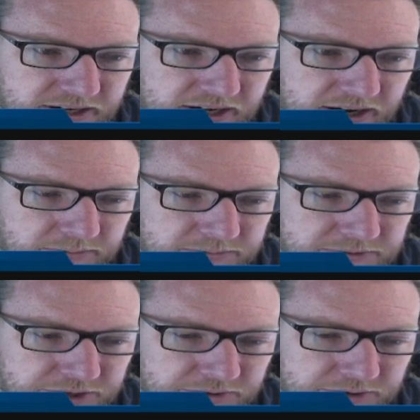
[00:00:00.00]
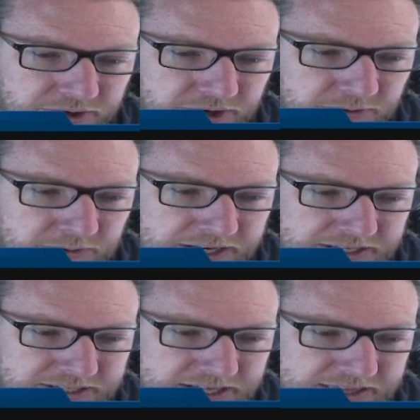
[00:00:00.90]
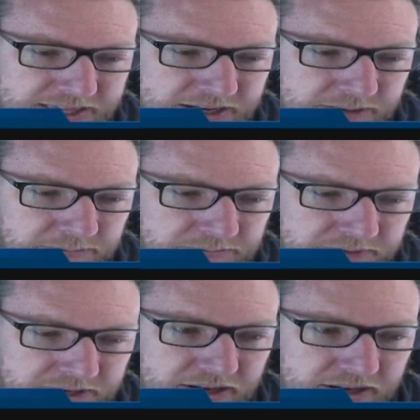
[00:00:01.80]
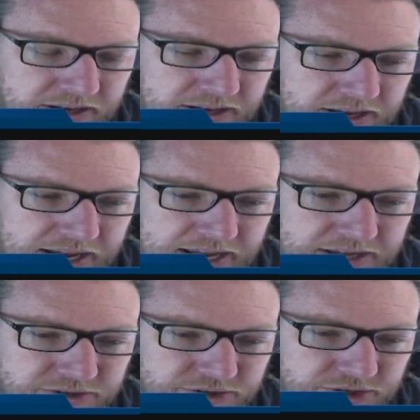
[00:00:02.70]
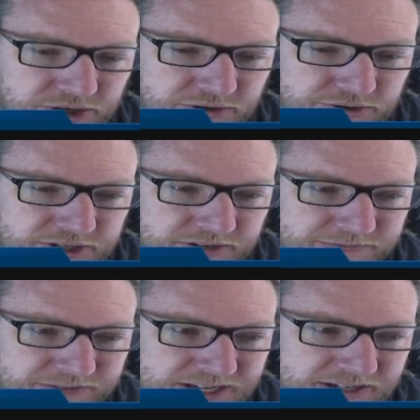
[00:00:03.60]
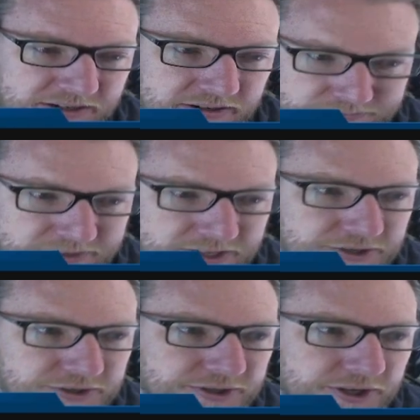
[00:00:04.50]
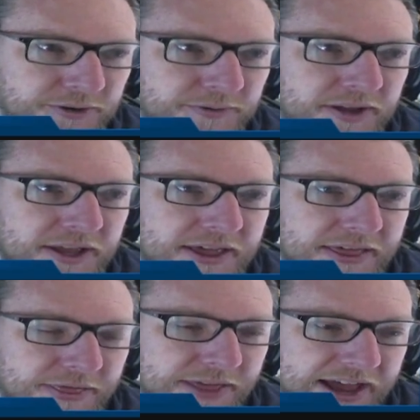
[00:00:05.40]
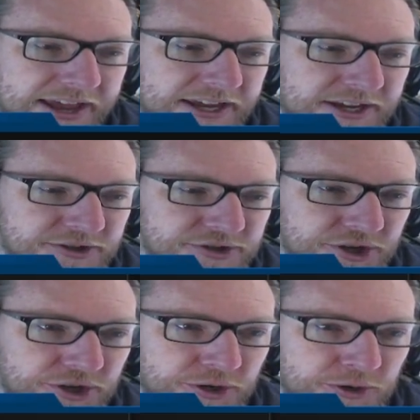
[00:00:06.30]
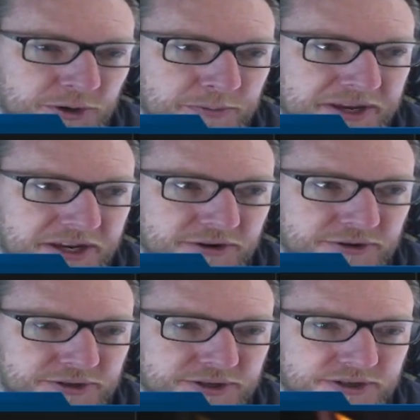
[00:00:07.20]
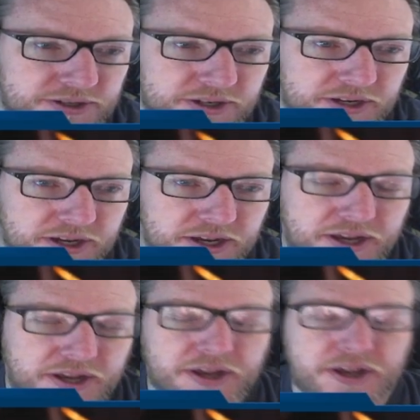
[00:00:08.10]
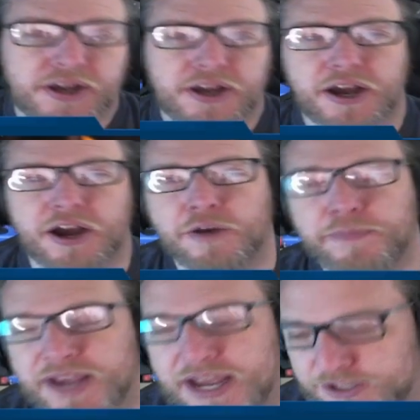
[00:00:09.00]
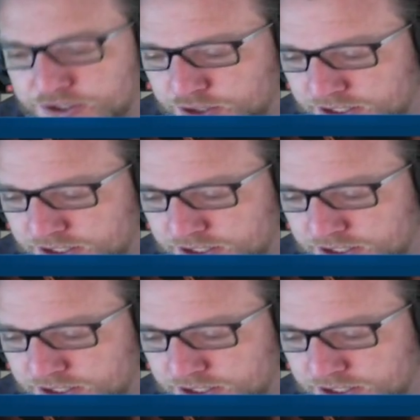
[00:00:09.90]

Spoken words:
So go in and set them as you see fit. So that is your menus. I hope you guys enjoyed this